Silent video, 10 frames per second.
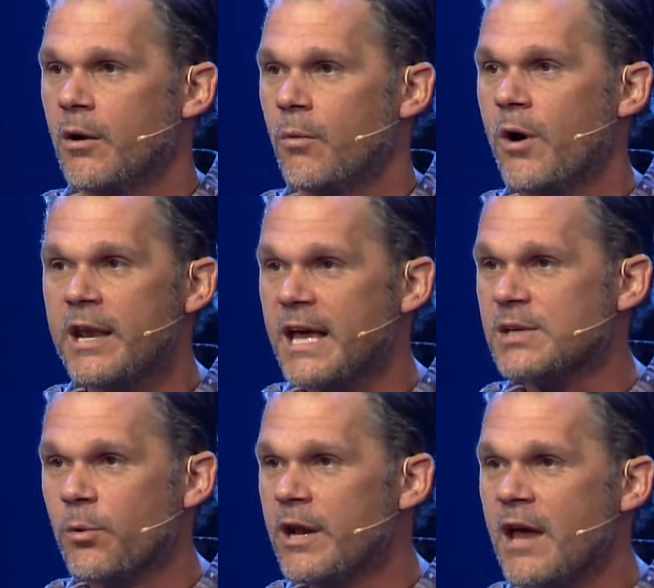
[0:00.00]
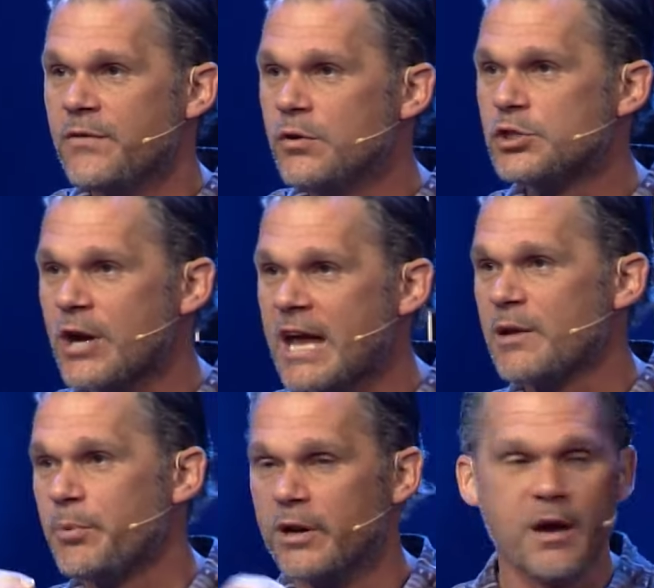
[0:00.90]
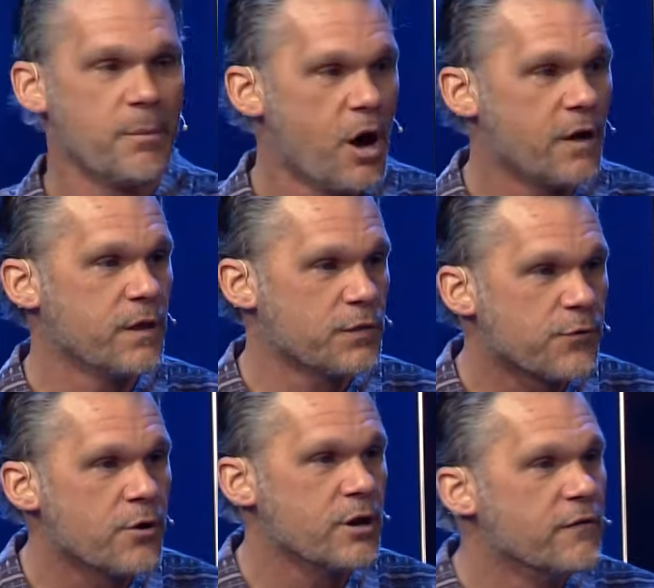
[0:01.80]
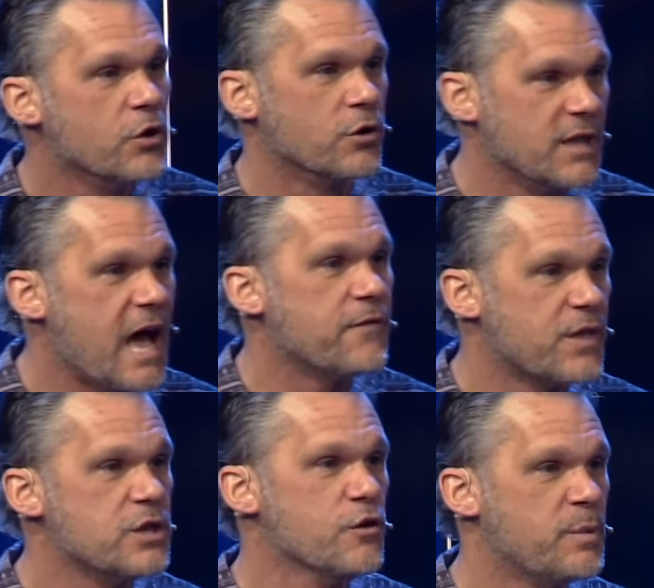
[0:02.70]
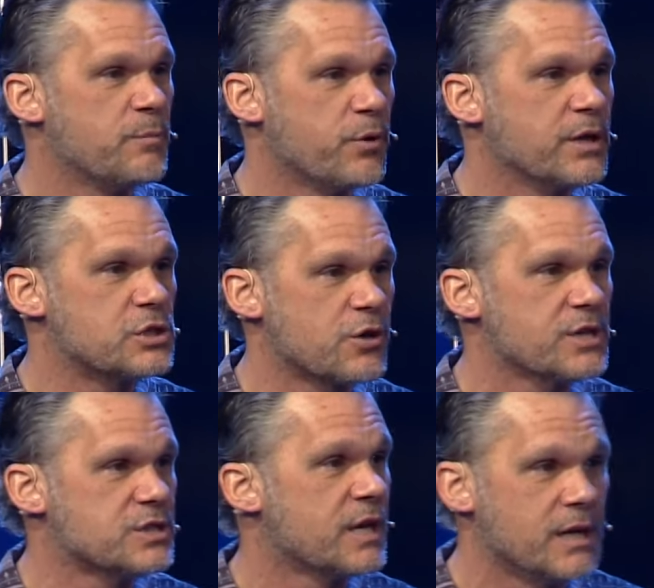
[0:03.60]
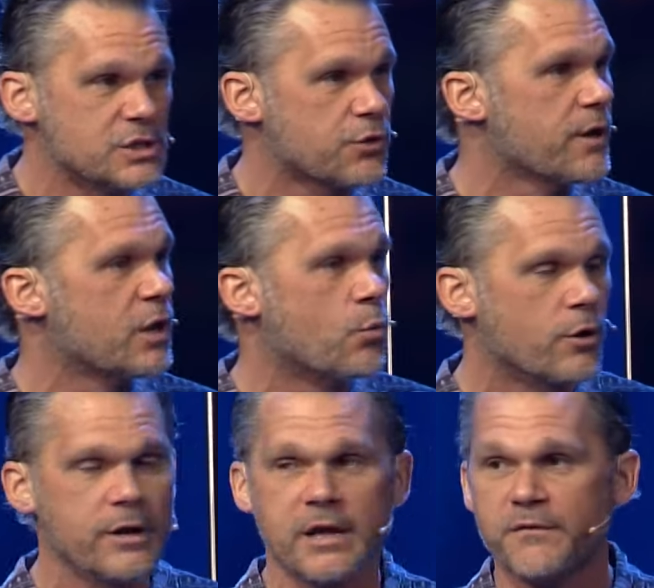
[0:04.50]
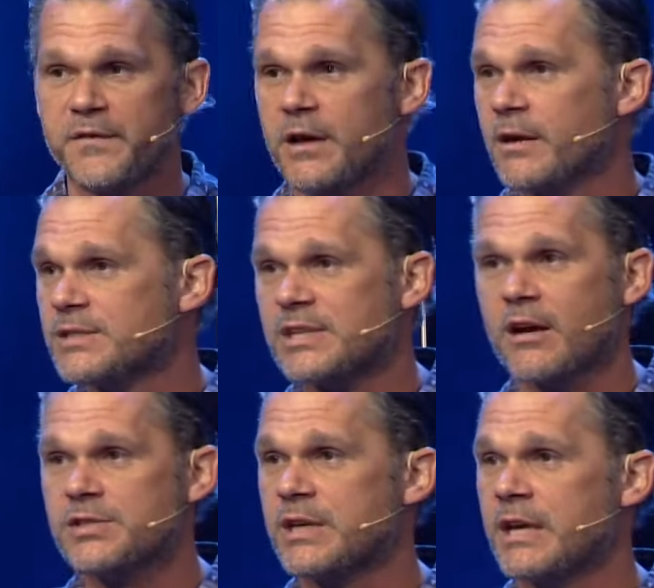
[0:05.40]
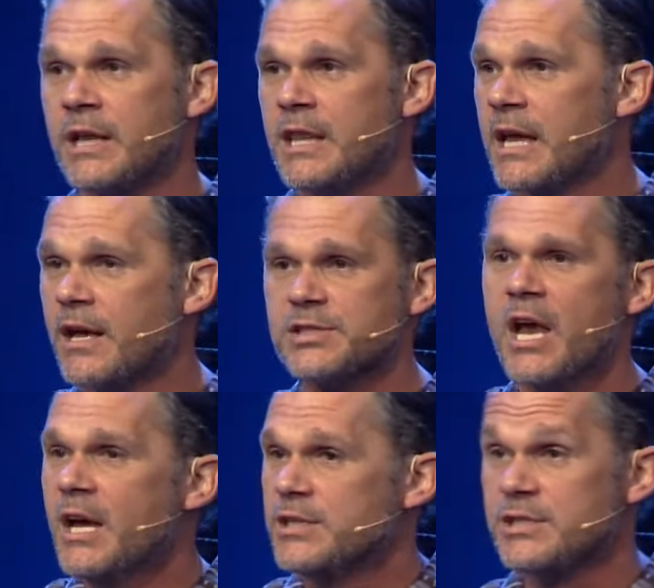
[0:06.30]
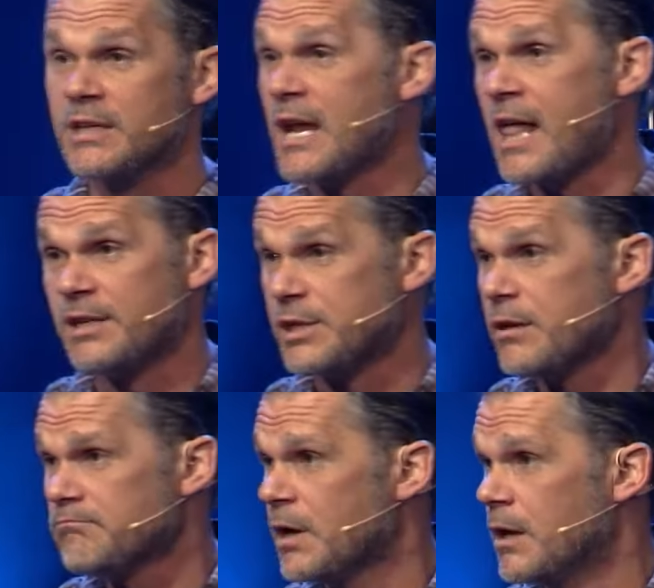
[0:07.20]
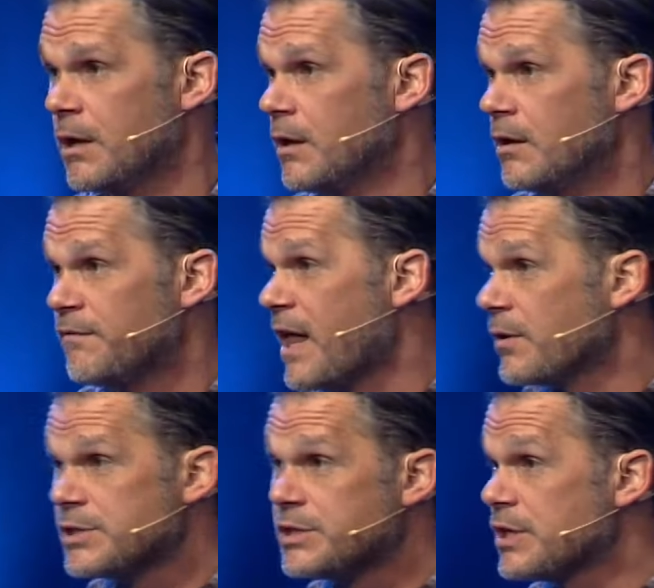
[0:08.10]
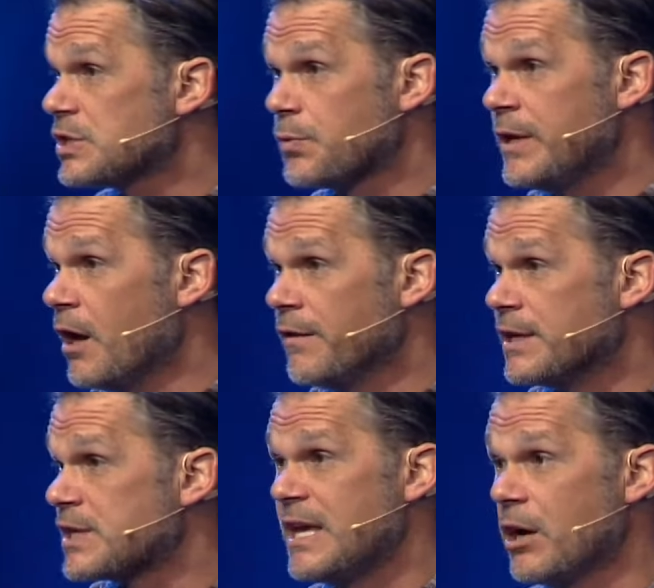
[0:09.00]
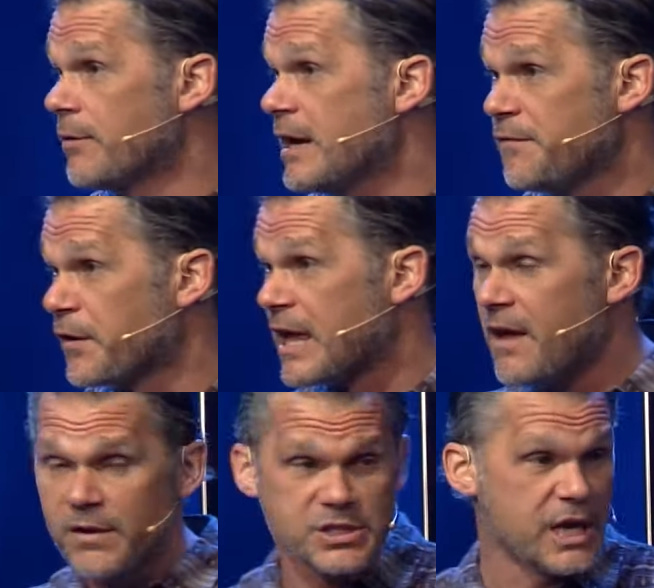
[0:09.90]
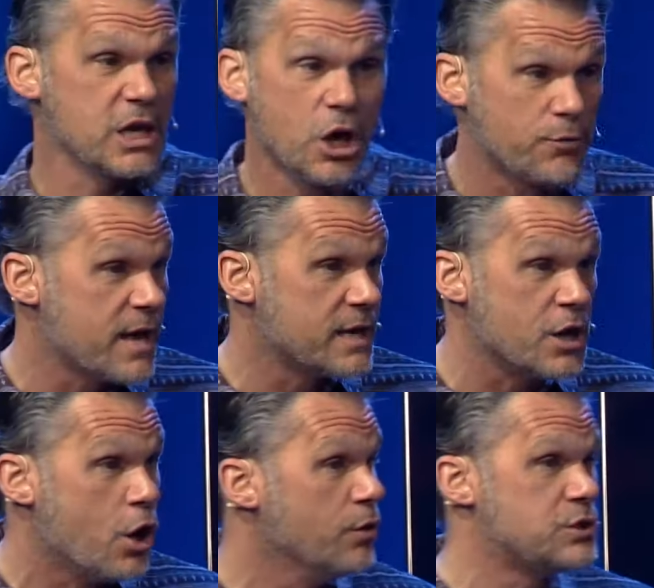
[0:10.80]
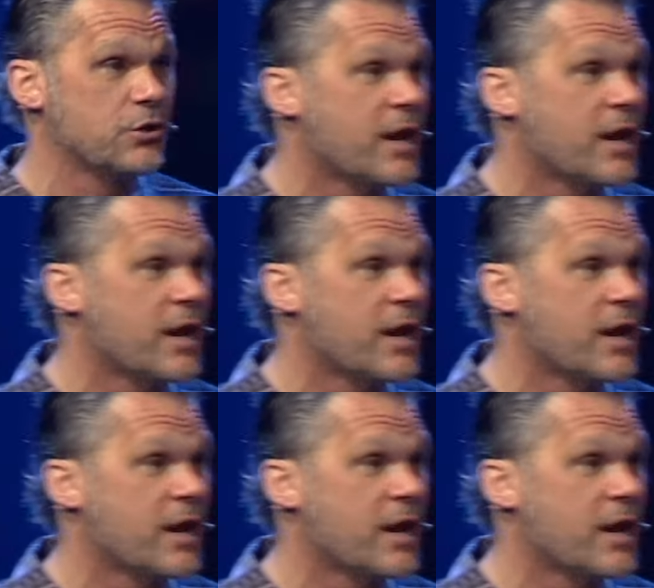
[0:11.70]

What, ha- what have you tried to put up on the throne of your life that you've been putting trust in, and it's creating worry and fear and scarcity and anything else? Just acknowledge it. Followers of Jesus, we know this. He already forgave us. He already knows.